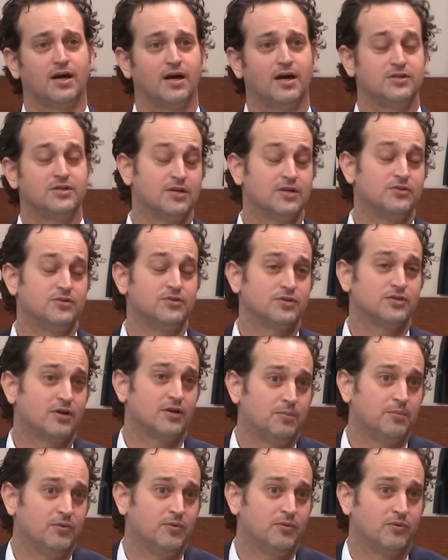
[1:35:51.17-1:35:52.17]
I said there's a
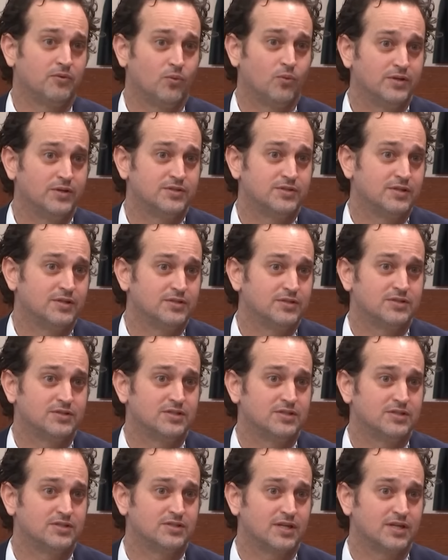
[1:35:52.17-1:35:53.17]
couple of coincidences
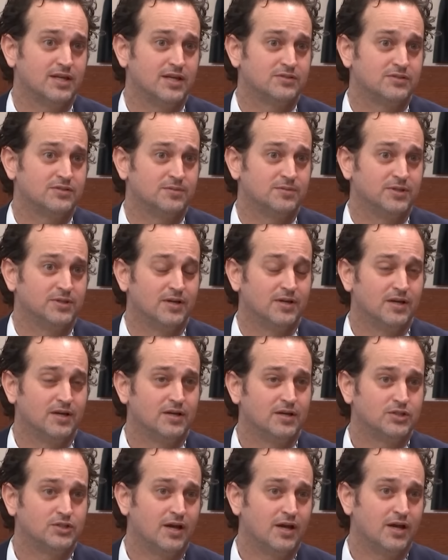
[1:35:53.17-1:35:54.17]
in this case. I mean,
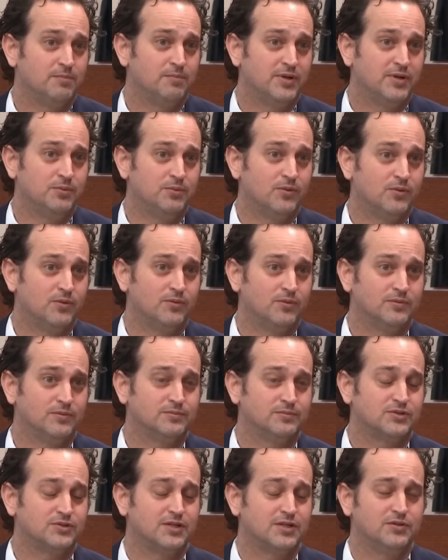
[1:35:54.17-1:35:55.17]
she had people
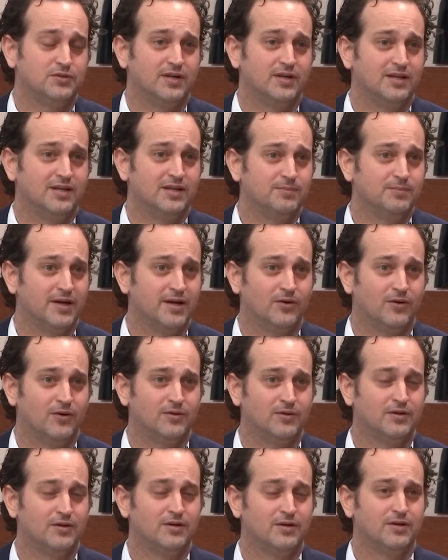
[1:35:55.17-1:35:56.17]
send her an email
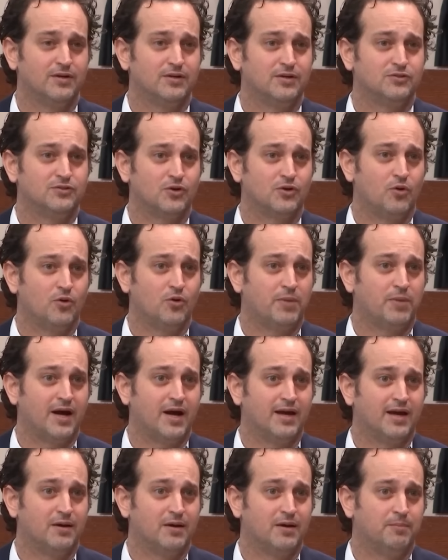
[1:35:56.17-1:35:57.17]
to go
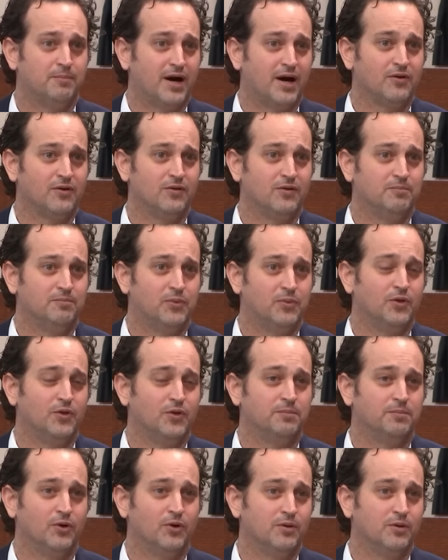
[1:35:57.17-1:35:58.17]
buy a bottle of
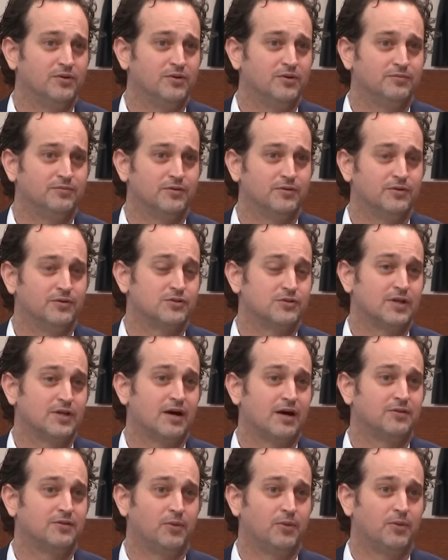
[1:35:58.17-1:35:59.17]
Bullet Bourbon for their
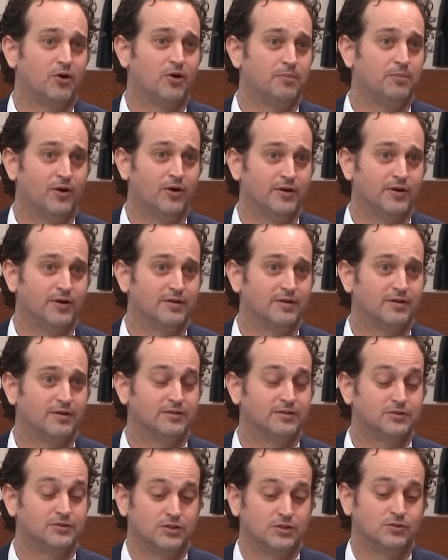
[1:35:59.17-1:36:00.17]
Stock the Bar party,
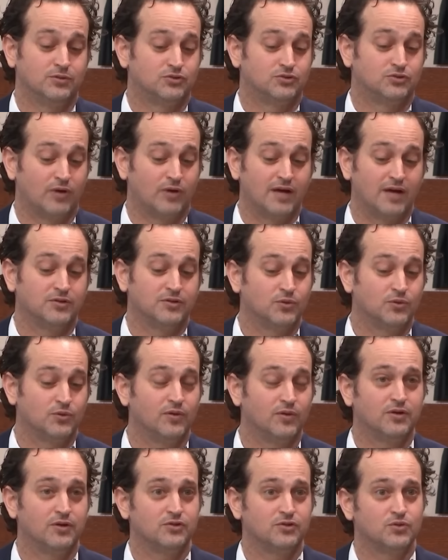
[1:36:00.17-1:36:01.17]
and she was driving to a
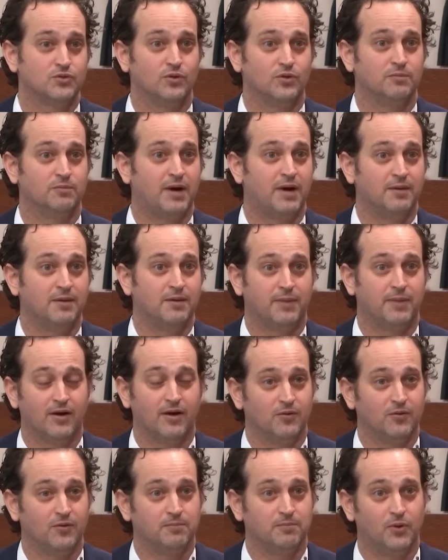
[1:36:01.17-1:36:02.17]
liquor store to buy a
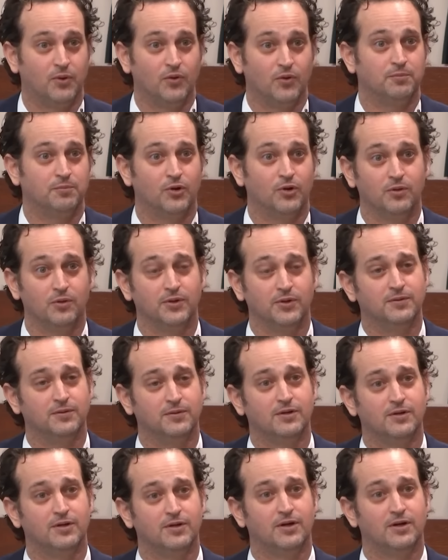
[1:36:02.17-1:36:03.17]
bottle of Bullet Bourbon
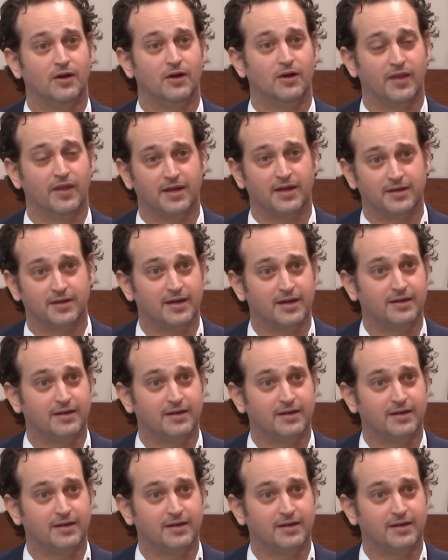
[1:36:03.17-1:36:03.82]
on that day,